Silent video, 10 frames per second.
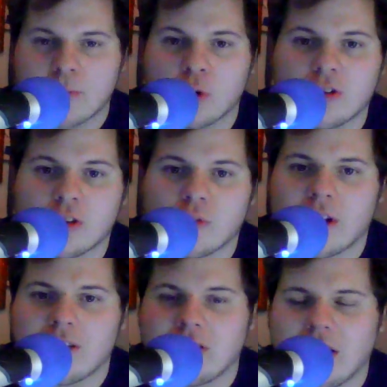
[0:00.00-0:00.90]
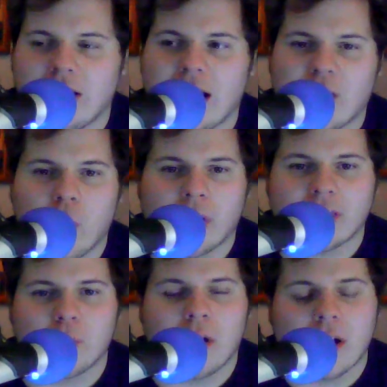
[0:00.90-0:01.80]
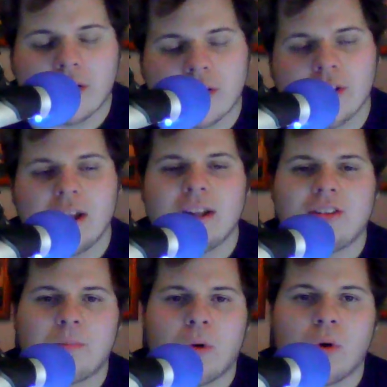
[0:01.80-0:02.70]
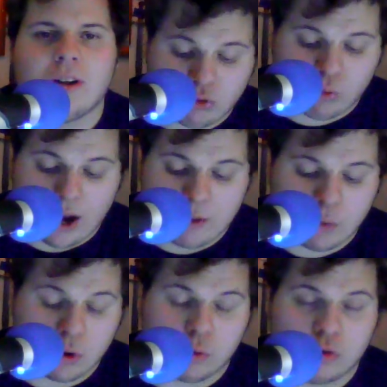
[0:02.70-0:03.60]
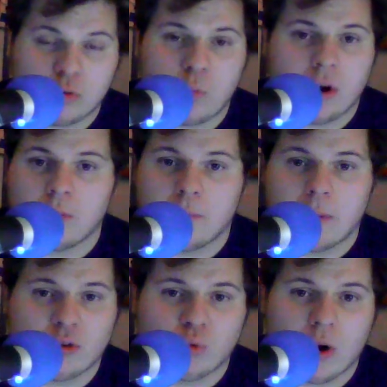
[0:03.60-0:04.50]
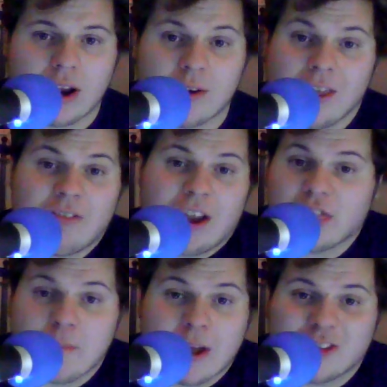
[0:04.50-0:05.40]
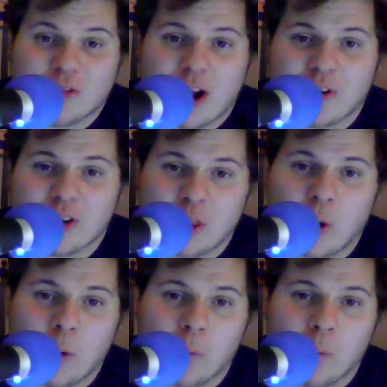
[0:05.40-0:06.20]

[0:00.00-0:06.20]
Disappointing beat, but I think he'll run a big one here today. Gets Ryan Moore, who's one of the best riders, if not the best rider in the whole world.